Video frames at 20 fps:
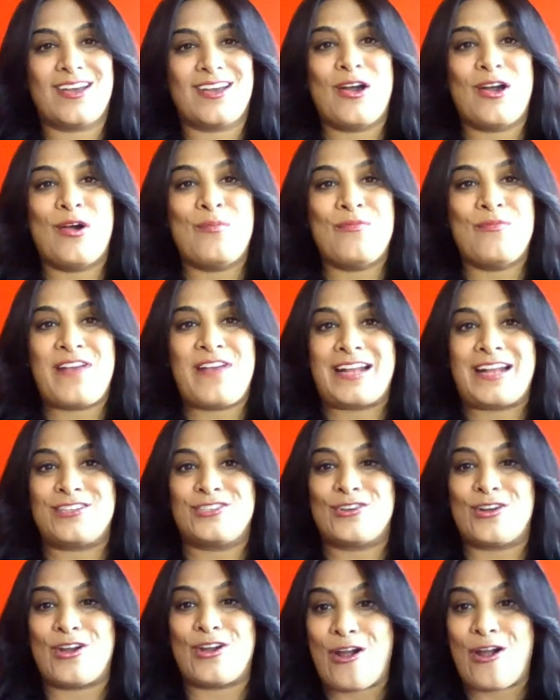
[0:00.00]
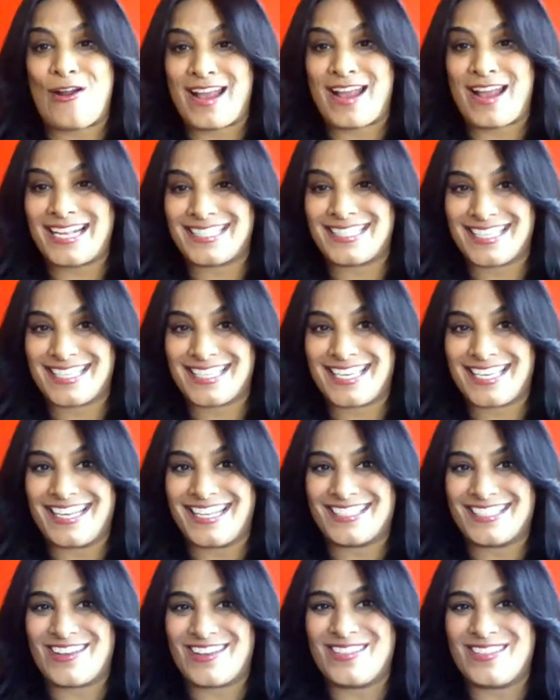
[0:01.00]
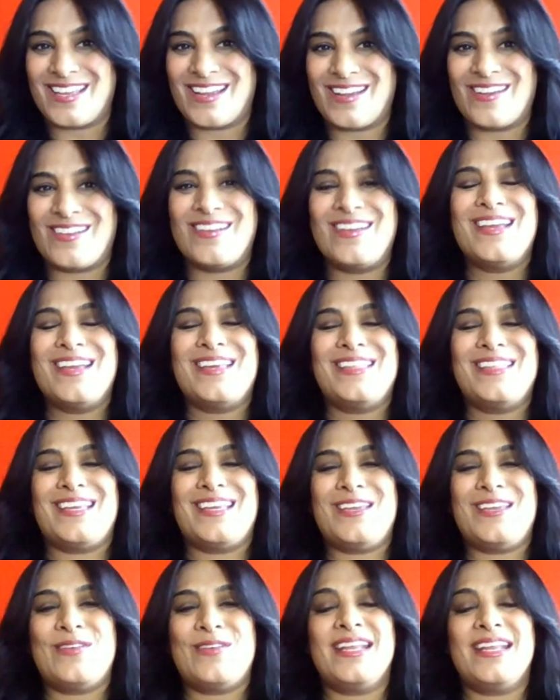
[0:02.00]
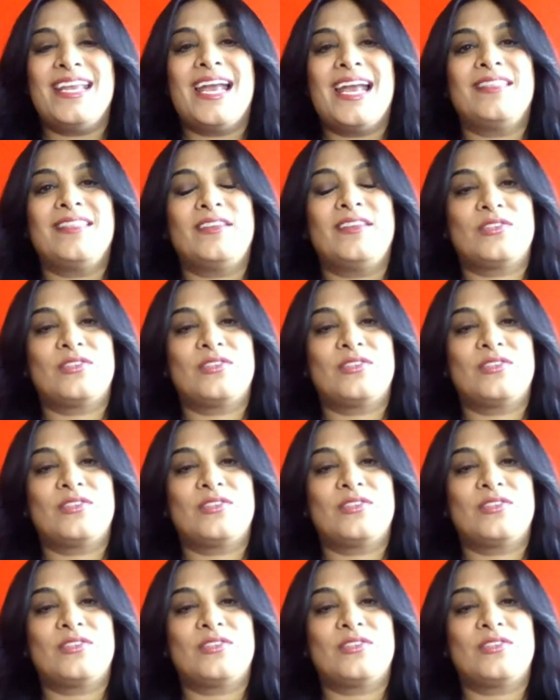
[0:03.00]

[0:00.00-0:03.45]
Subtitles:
The Om Factor RX kit is on there that you can get.